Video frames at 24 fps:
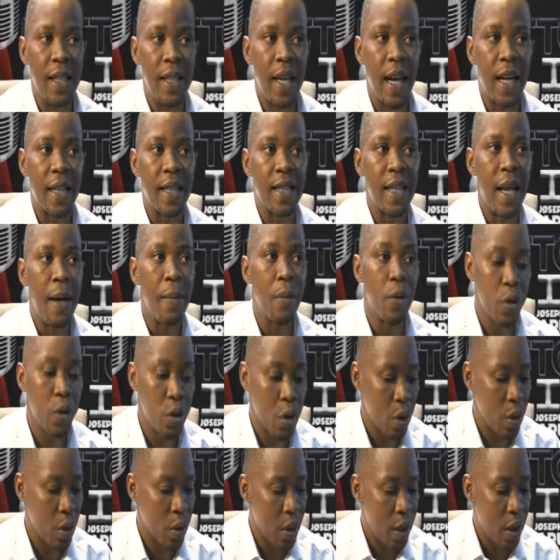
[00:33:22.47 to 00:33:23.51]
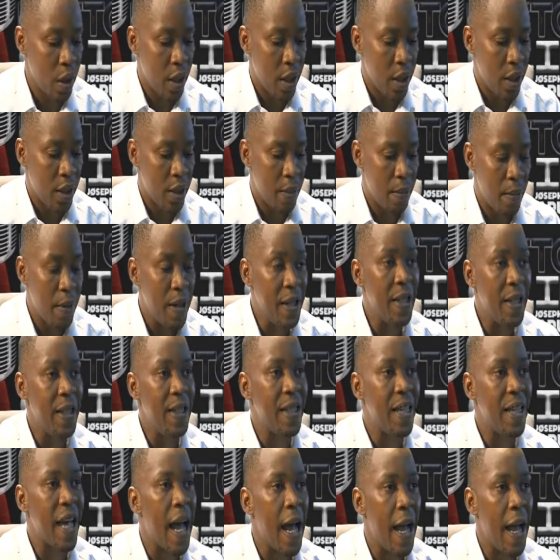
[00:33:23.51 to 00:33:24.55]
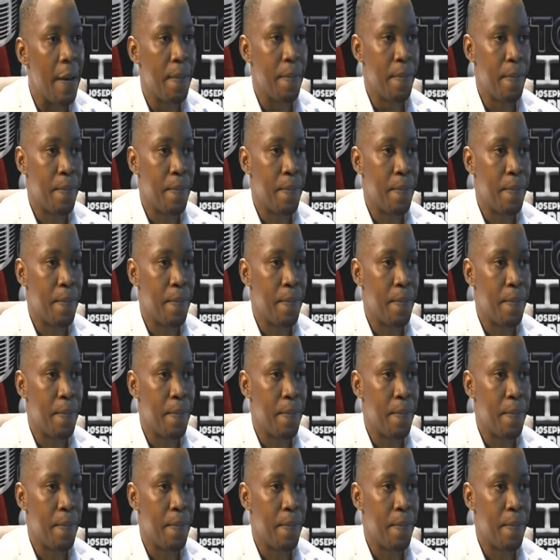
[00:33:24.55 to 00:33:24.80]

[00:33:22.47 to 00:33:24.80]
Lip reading: as time goes on, the bleeding time